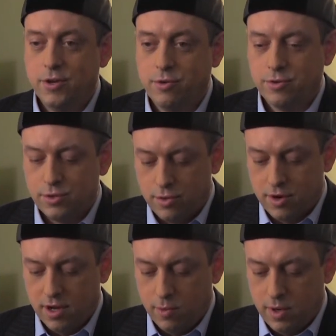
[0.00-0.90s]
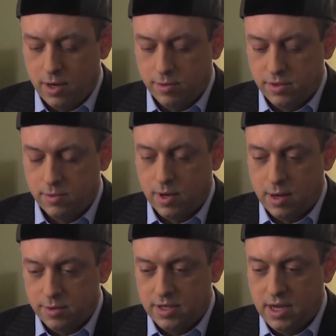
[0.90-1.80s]
True story, when I
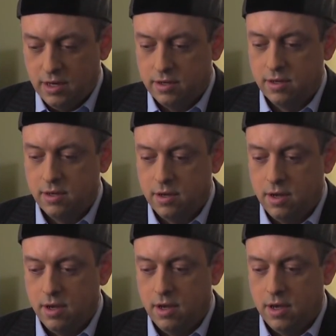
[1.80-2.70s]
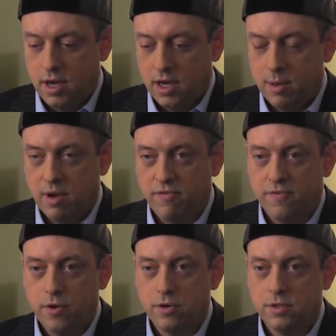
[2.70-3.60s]
was 8, I got my
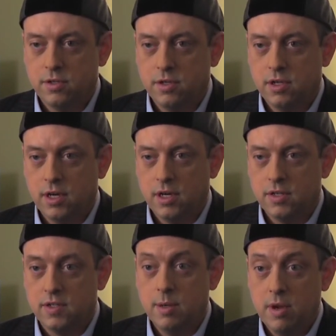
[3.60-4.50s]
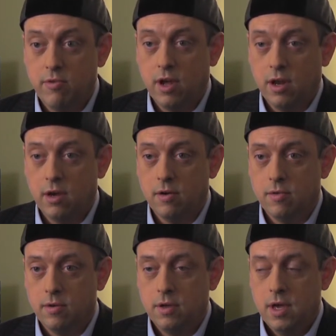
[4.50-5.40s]
first CB radio,
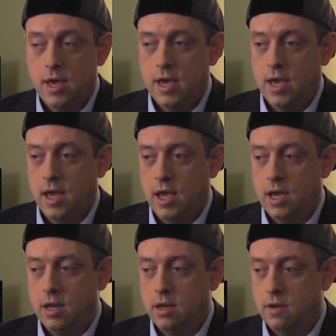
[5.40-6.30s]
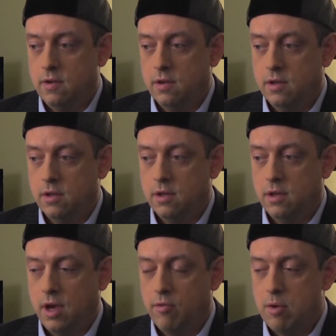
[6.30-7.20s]
and
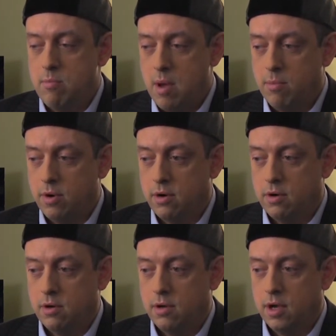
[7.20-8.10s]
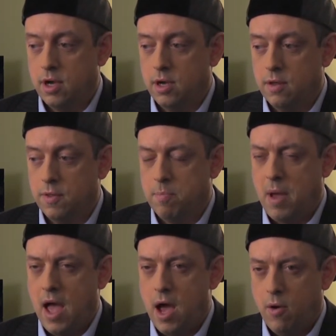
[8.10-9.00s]
I remember the
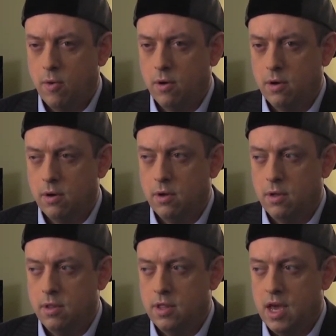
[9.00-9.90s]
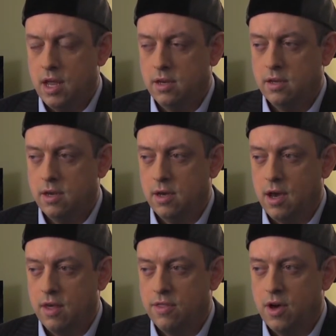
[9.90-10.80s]
power that
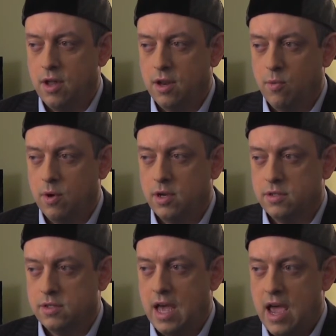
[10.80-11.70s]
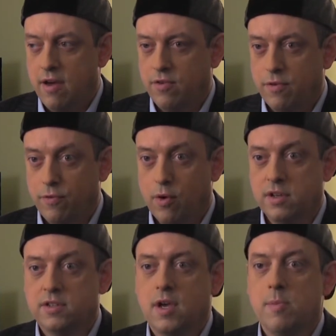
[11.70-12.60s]
I thought it was to have your
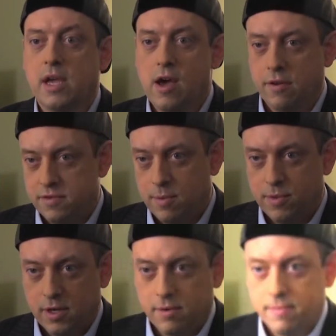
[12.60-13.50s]
voice coming out of something.